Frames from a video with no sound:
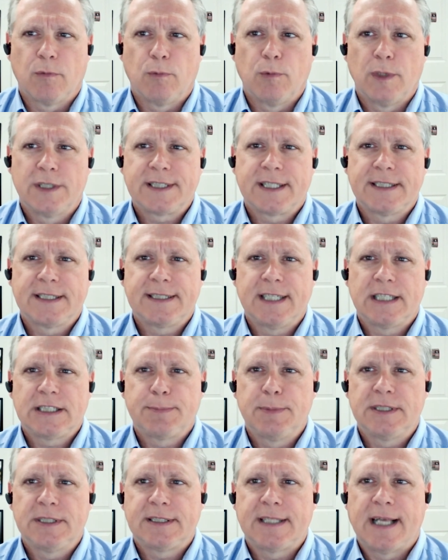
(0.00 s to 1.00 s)
risk
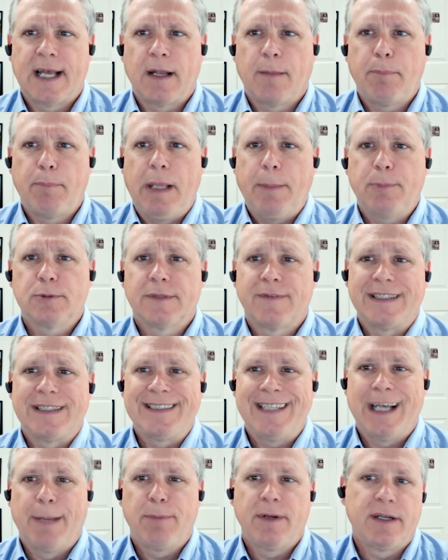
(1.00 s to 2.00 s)
assessments that people have
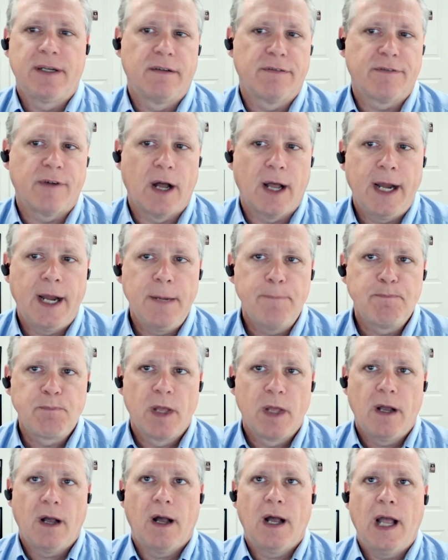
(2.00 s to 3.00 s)
attempted to define.
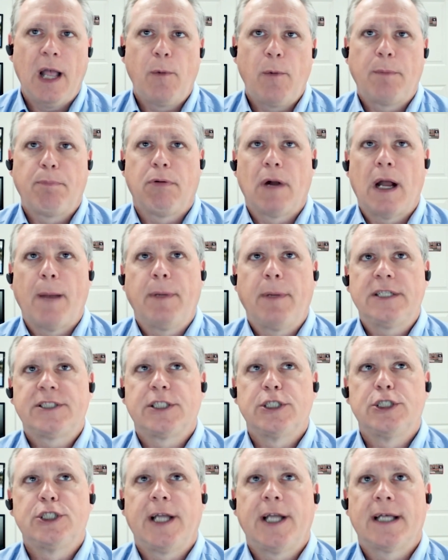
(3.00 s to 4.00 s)
I would probably
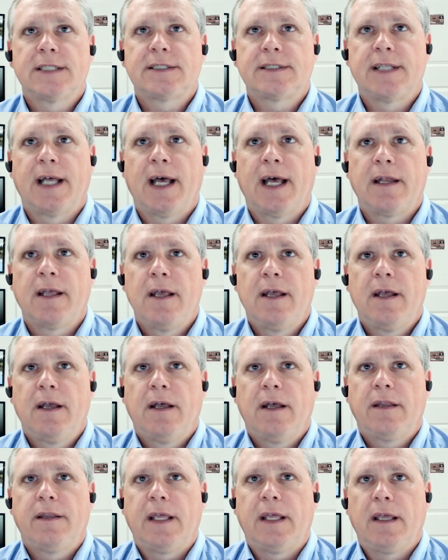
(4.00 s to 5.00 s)
suggest that
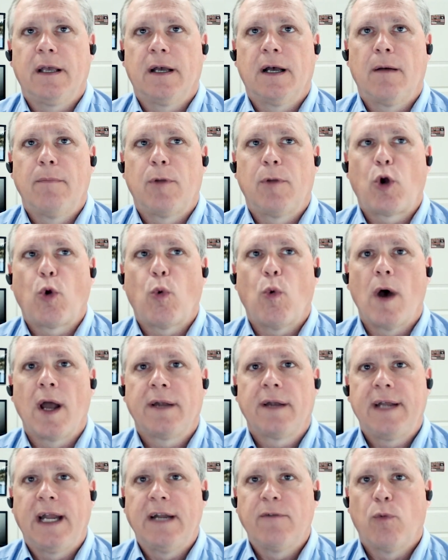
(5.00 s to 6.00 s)
the um,
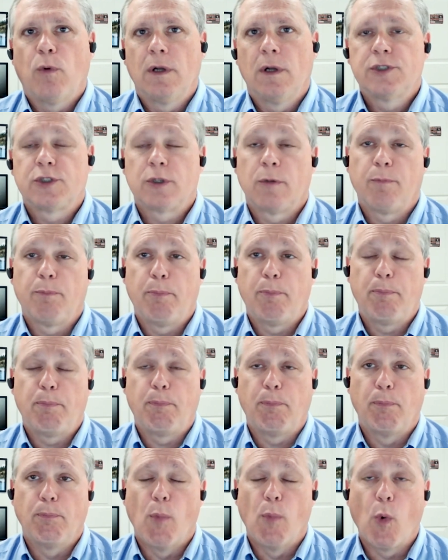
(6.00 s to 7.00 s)
quantitative ones are
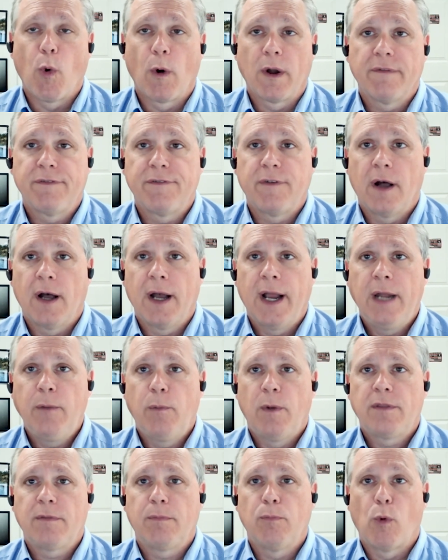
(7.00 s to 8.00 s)
more defined
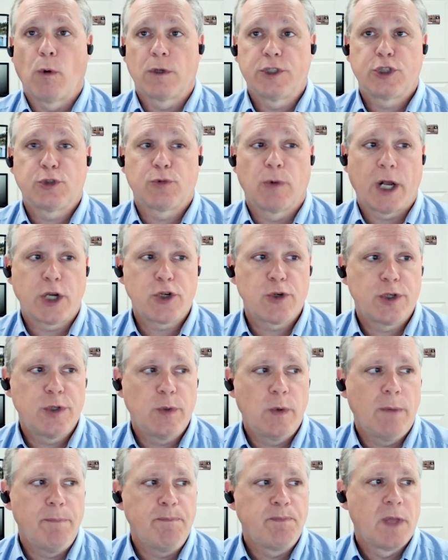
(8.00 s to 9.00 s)
with more structure to
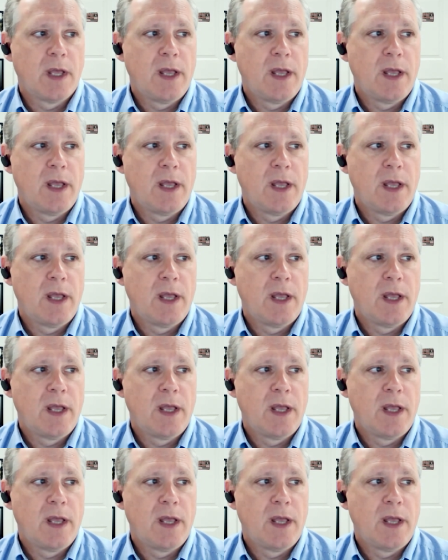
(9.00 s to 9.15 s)
them.